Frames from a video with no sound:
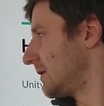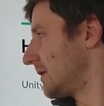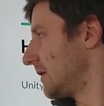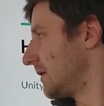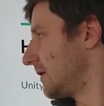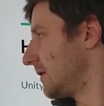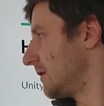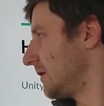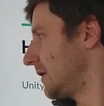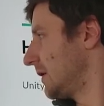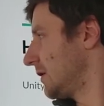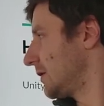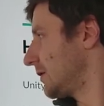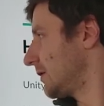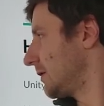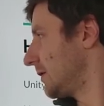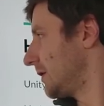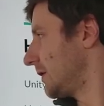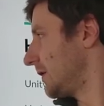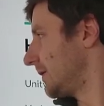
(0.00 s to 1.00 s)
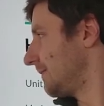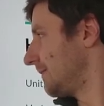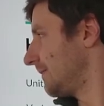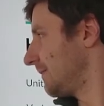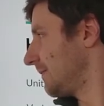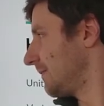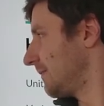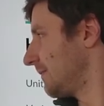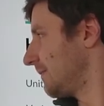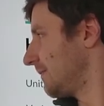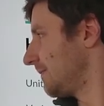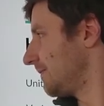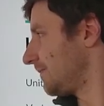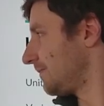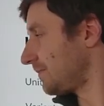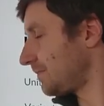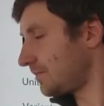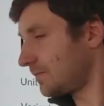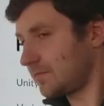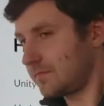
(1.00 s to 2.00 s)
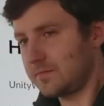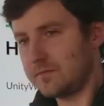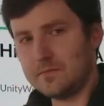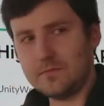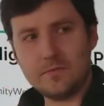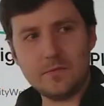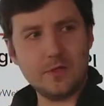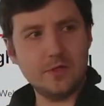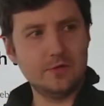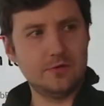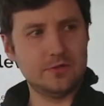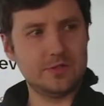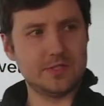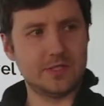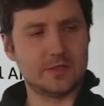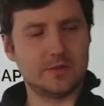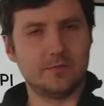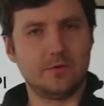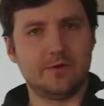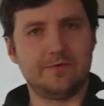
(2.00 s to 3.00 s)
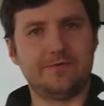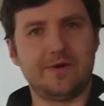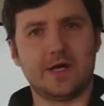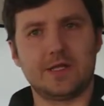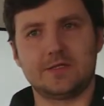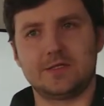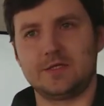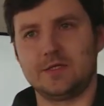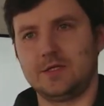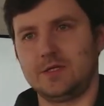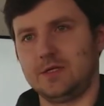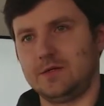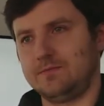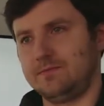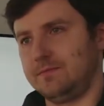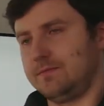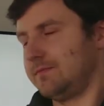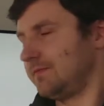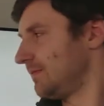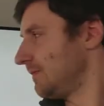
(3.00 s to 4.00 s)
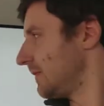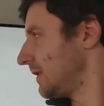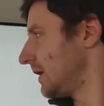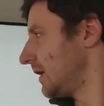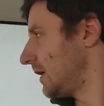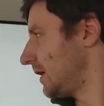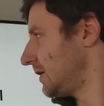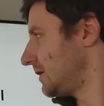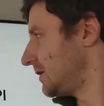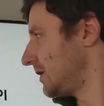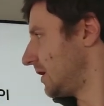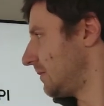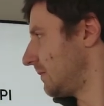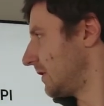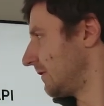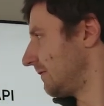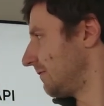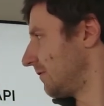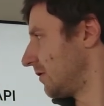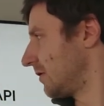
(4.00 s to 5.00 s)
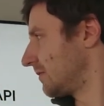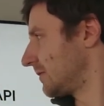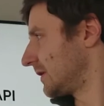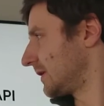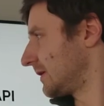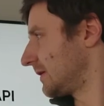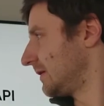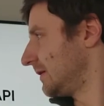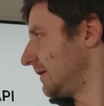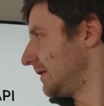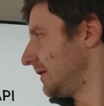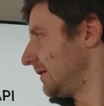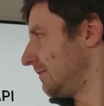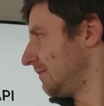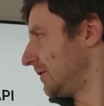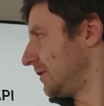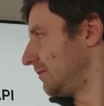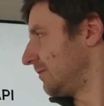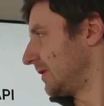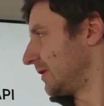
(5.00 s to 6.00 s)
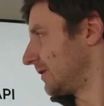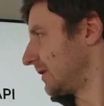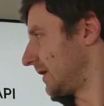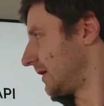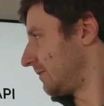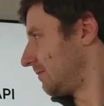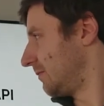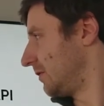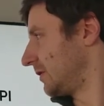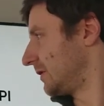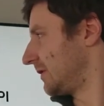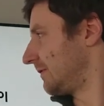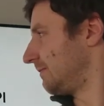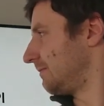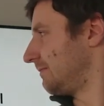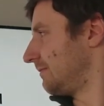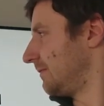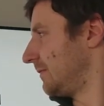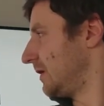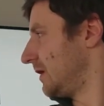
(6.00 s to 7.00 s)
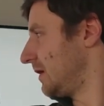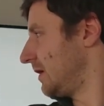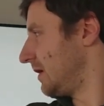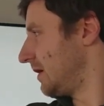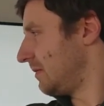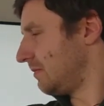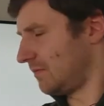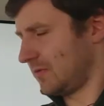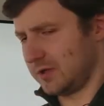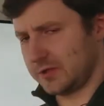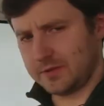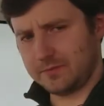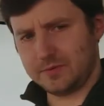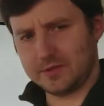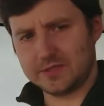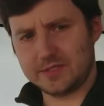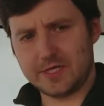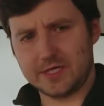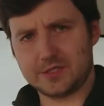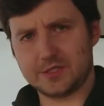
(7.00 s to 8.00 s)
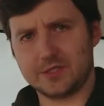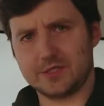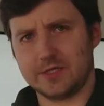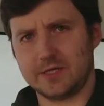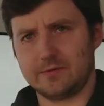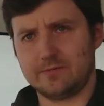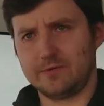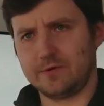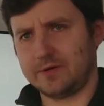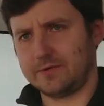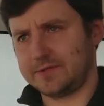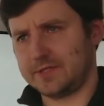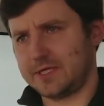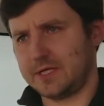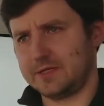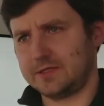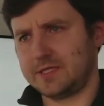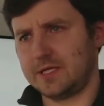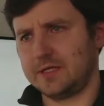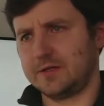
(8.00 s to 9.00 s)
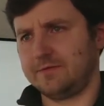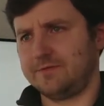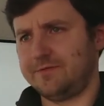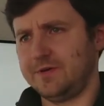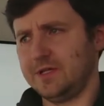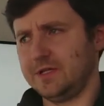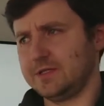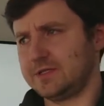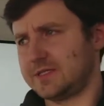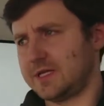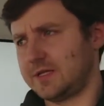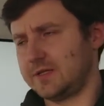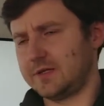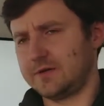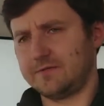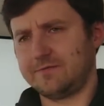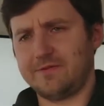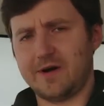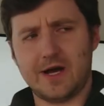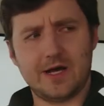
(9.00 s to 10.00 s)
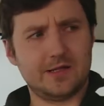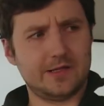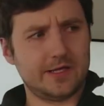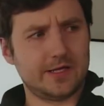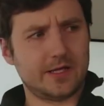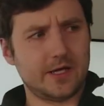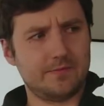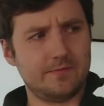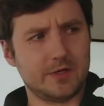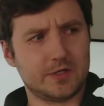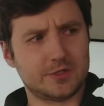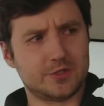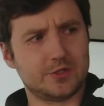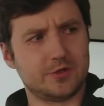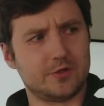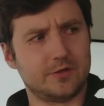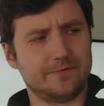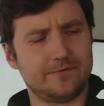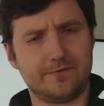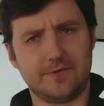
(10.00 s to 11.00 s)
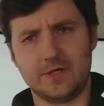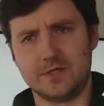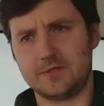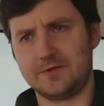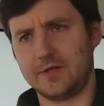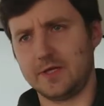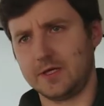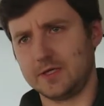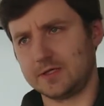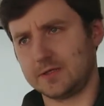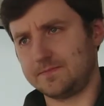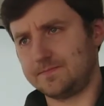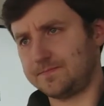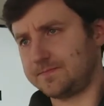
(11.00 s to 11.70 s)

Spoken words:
and dictionary, to send a more fancy HTML form. Like when you want like multiple section, like we are sending field, sending file, like a mixture of these things.